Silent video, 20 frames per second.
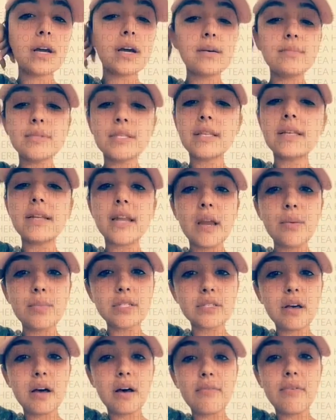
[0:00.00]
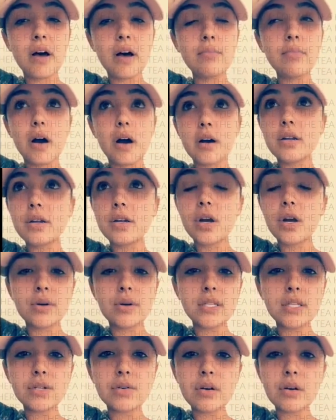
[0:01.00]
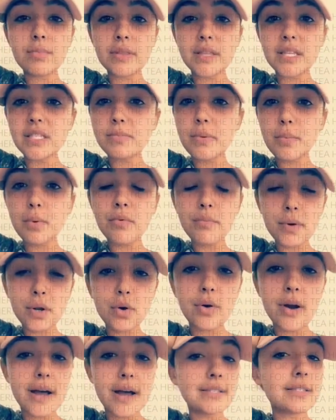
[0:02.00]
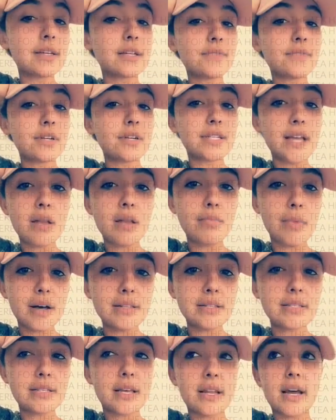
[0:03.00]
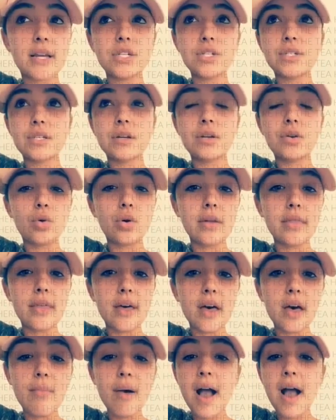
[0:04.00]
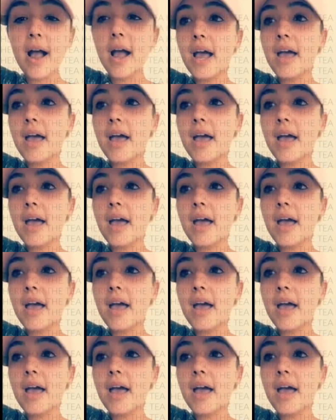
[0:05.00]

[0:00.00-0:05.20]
it comes to the neighbor stuff, I'm not going to go into it, but these people have been harassing us for 10 months, and I just ignore them,